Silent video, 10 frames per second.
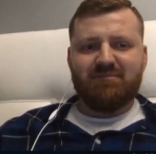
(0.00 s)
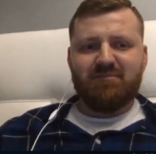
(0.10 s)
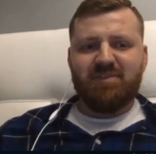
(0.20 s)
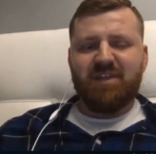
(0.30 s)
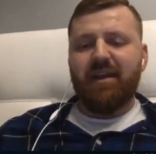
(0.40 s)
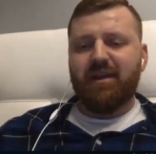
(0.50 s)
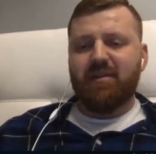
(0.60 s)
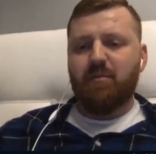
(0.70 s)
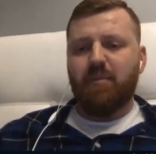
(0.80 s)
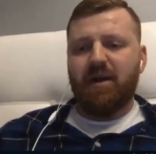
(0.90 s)

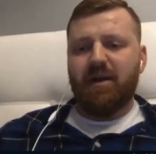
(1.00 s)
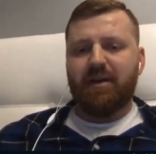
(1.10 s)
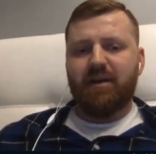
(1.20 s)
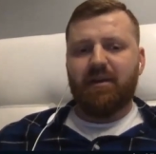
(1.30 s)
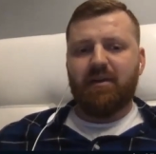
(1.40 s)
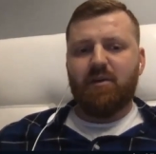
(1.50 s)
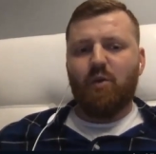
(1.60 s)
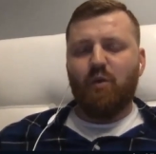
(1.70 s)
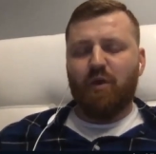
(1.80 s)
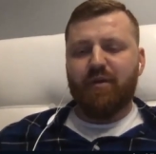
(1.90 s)
taken by
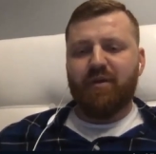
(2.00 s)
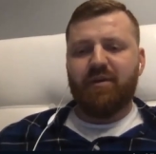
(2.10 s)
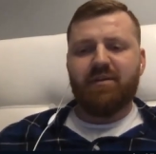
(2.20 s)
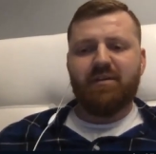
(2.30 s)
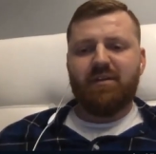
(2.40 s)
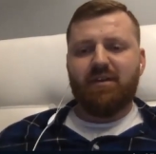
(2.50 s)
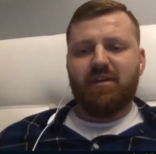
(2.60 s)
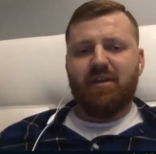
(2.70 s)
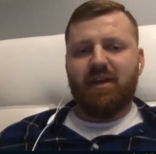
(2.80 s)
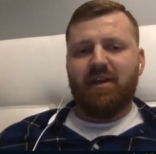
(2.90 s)
worker
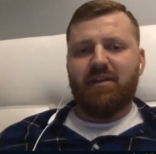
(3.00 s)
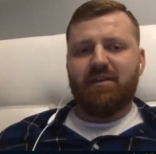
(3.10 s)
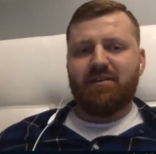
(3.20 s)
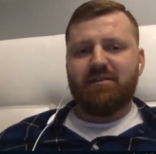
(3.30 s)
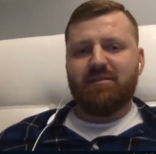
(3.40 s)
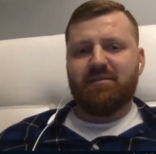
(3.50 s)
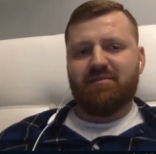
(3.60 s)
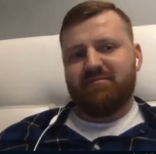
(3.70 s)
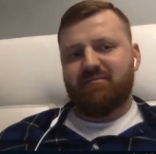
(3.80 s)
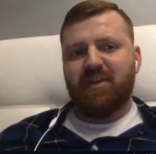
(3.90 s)
and
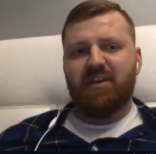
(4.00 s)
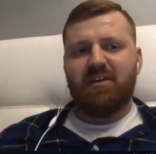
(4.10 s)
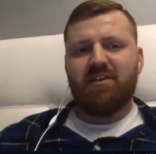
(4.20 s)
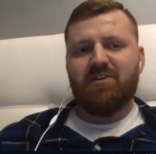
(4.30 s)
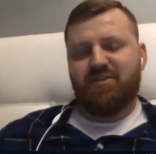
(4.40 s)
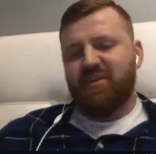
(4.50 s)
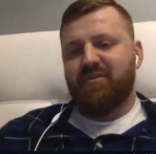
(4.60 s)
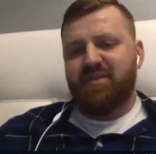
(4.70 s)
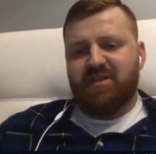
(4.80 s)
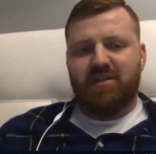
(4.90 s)
he share
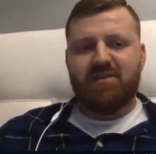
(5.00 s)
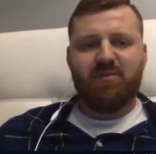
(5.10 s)
results with